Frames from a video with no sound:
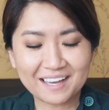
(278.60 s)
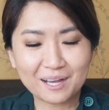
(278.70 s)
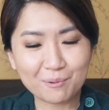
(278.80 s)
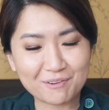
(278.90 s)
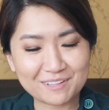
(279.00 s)

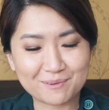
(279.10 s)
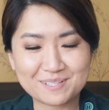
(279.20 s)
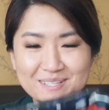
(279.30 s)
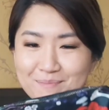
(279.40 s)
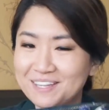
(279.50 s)
However, there
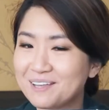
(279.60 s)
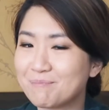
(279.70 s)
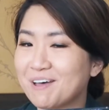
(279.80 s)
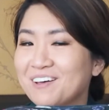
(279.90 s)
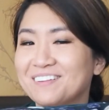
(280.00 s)
was something
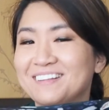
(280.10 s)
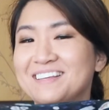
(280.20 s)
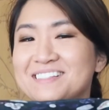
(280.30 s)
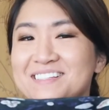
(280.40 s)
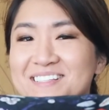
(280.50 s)
about
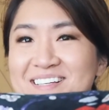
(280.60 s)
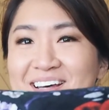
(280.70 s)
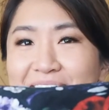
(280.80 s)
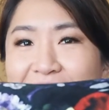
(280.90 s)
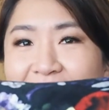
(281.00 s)
this
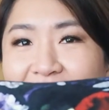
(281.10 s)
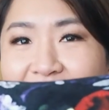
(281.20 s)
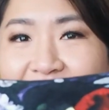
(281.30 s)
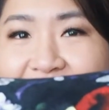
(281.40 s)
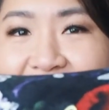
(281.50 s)
design
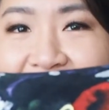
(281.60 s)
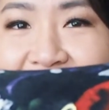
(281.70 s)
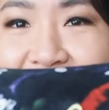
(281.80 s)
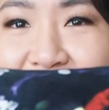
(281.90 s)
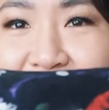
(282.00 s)
that
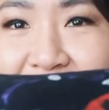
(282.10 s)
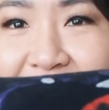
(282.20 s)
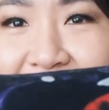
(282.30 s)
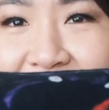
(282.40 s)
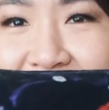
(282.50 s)

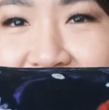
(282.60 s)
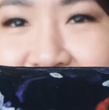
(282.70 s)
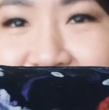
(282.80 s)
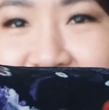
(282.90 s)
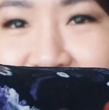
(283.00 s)
really